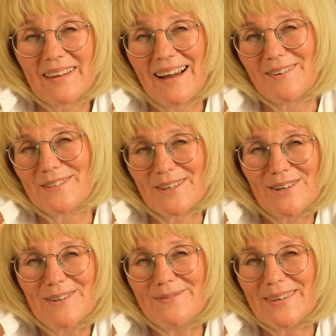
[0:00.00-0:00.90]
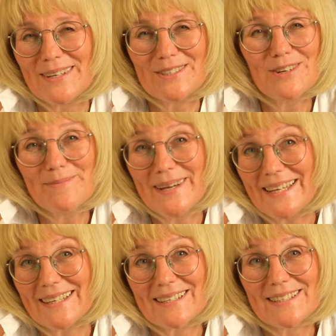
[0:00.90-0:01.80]
After all, doll
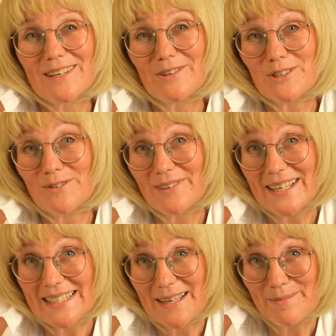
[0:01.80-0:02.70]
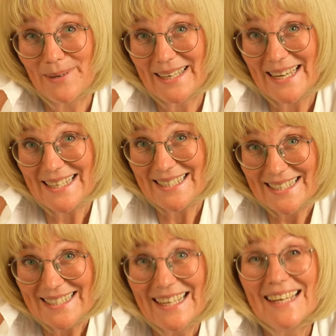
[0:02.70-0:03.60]
making is a lot less
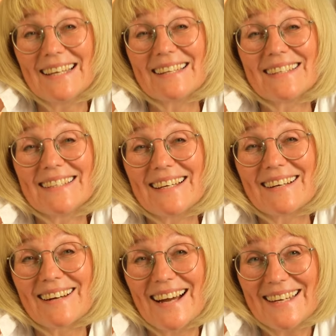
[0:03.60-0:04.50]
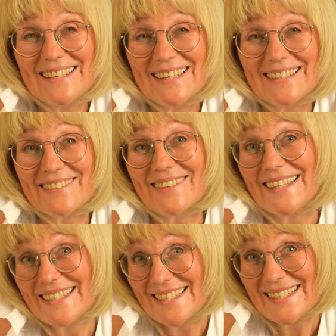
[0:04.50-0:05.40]
complicated than running a
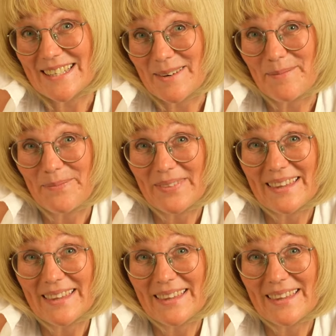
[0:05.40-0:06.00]
train system,